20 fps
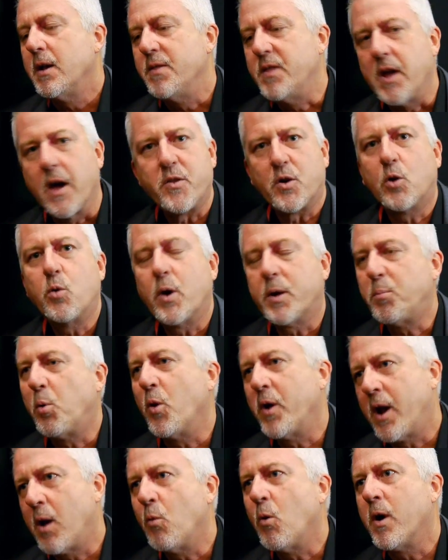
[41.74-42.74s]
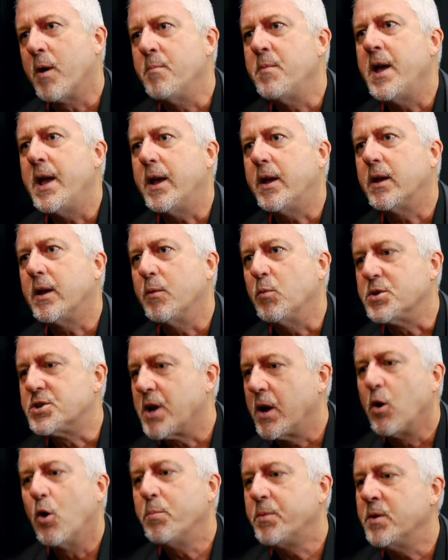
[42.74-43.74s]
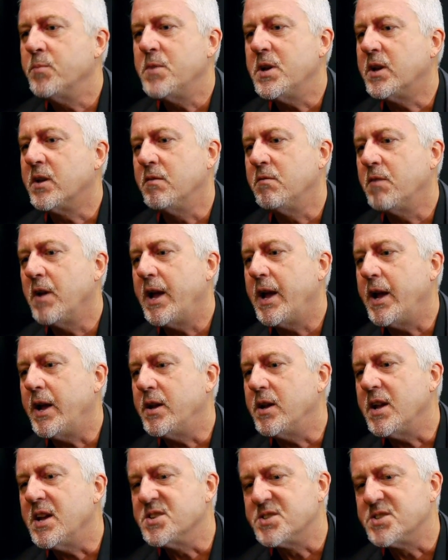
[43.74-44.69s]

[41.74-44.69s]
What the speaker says: The other quick point I want to make, which I hope can be conveyed,